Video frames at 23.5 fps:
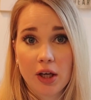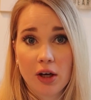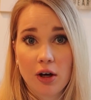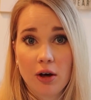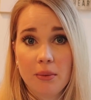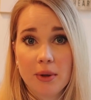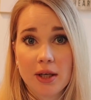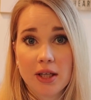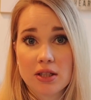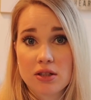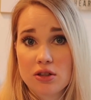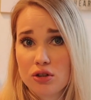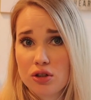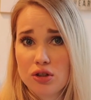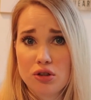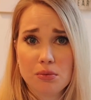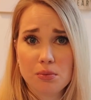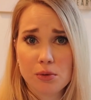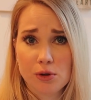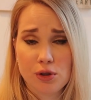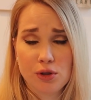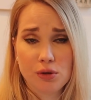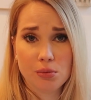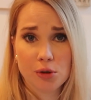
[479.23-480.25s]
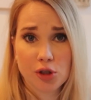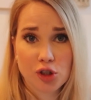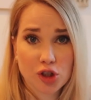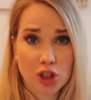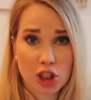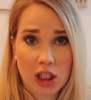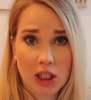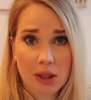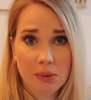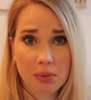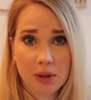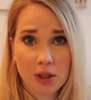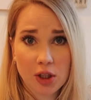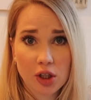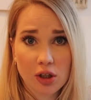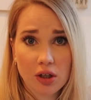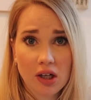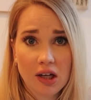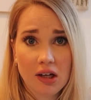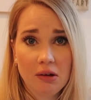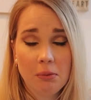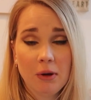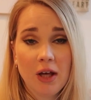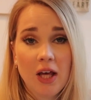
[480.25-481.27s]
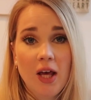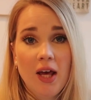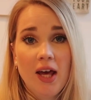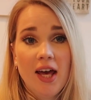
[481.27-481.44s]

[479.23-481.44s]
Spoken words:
go because they're super, super cheap in Europe.